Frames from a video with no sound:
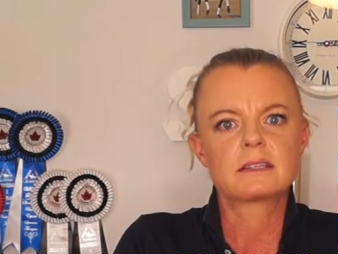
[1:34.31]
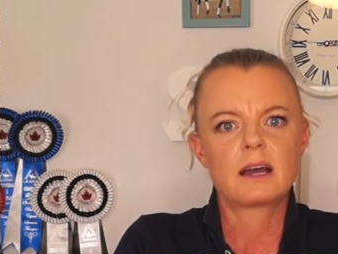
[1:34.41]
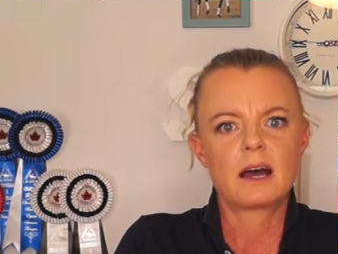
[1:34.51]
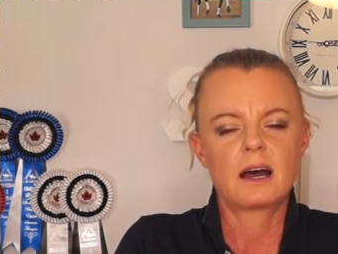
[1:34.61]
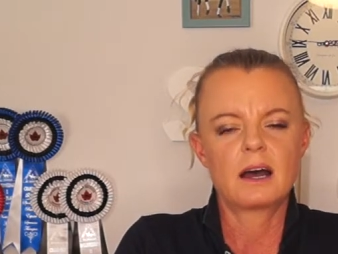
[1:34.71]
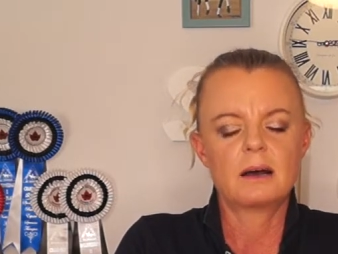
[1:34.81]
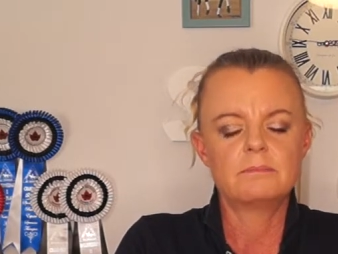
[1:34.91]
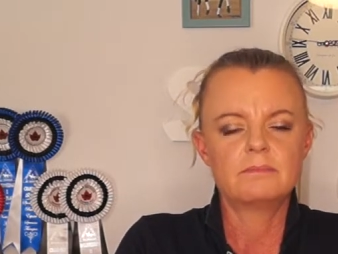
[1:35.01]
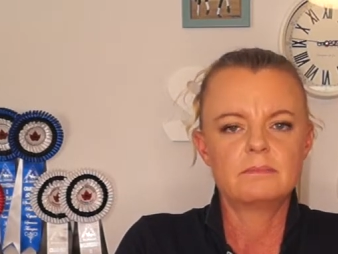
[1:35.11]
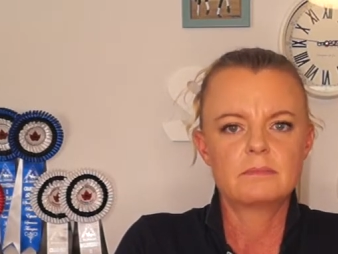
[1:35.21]

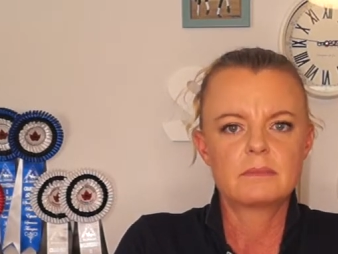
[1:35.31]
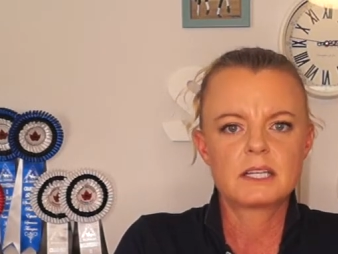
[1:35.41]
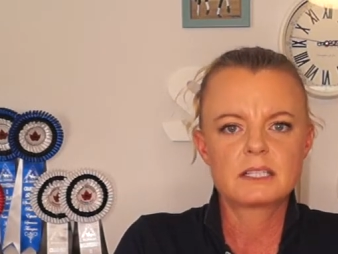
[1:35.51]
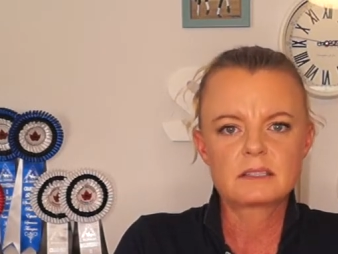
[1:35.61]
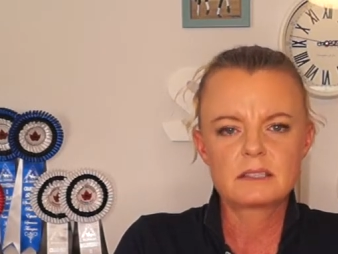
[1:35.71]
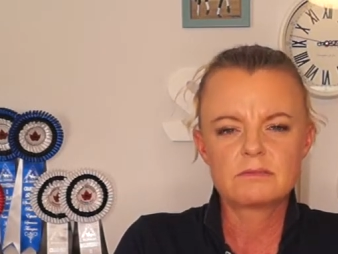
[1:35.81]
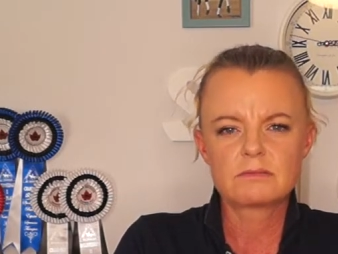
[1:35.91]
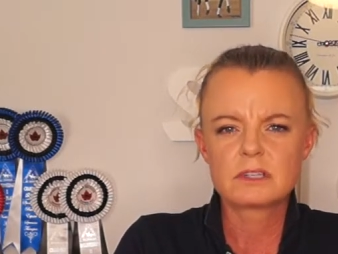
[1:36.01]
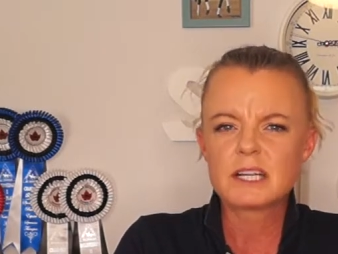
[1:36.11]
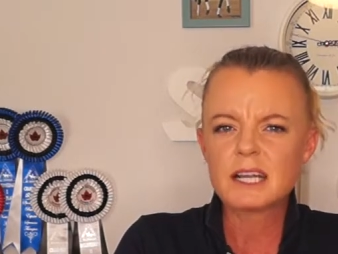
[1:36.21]
It
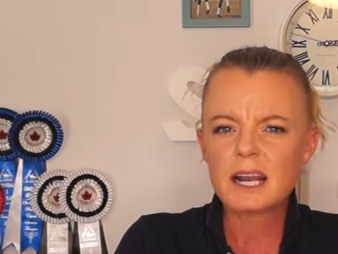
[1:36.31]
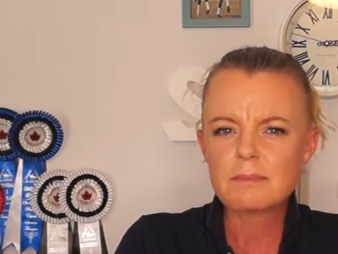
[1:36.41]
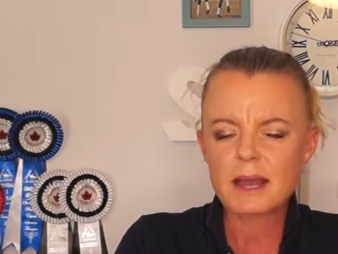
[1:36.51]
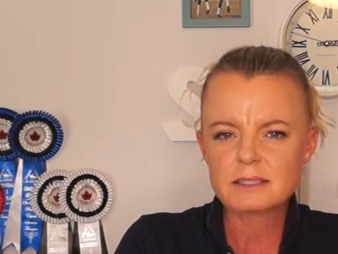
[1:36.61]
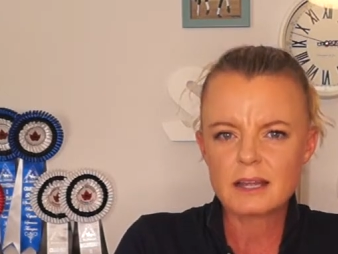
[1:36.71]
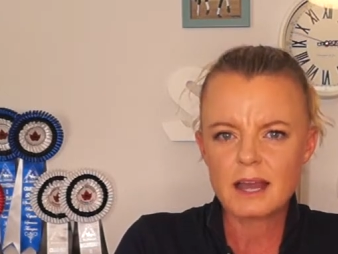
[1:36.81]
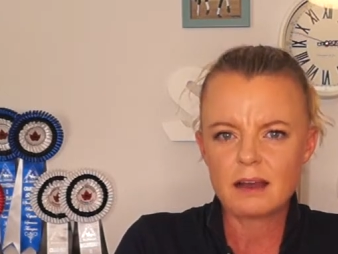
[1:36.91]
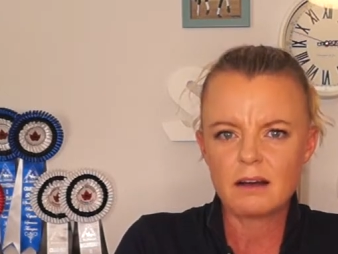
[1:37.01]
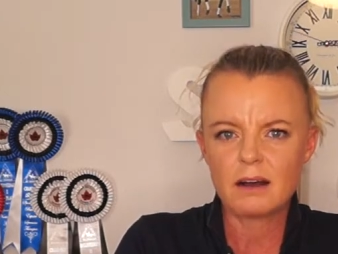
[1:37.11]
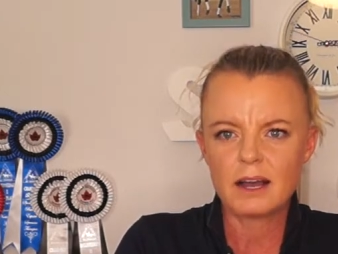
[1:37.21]
doesn't really matter
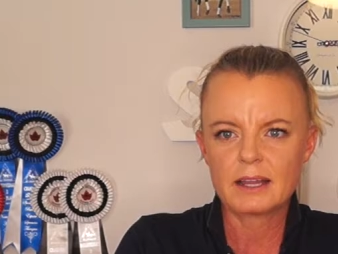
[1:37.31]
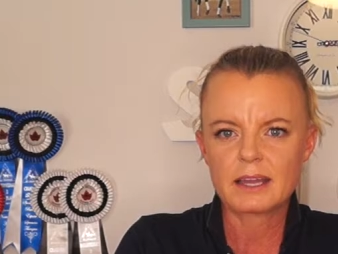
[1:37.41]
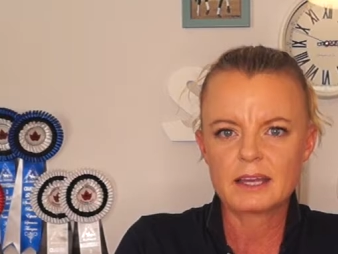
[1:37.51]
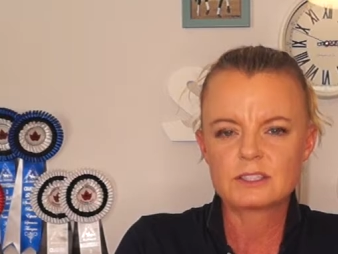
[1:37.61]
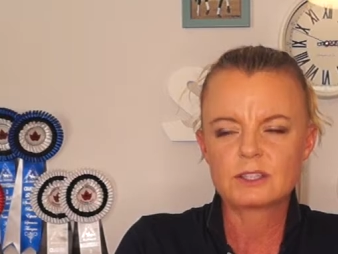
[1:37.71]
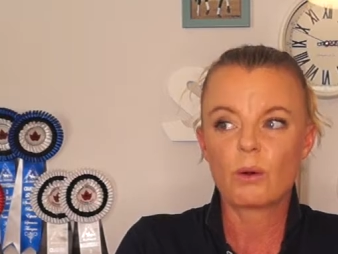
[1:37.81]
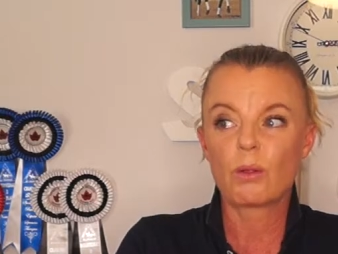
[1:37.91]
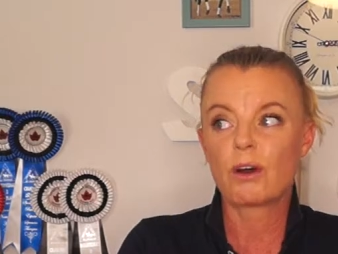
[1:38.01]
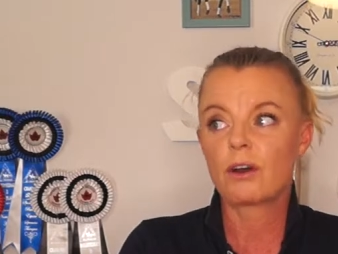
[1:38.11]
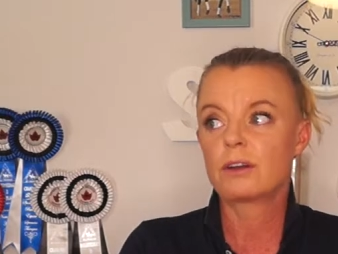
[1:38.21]
how high it gets,
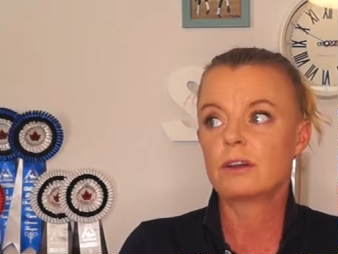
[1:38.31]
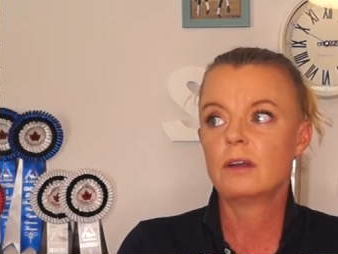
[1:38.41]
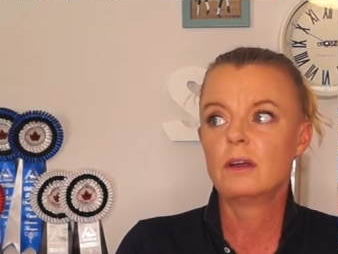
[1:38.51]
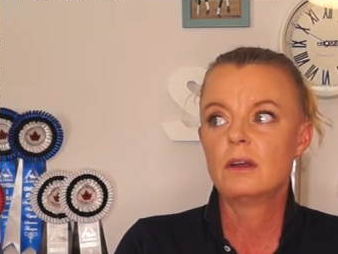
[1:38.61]
although